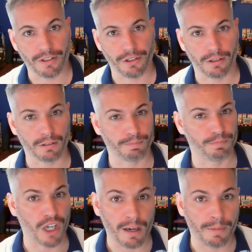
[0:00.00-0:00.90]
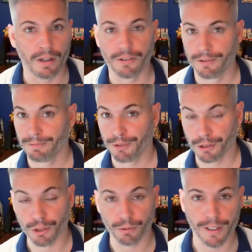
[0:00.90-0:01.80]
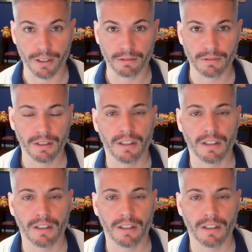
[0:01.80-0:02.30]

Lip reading: in your job hunt or your career.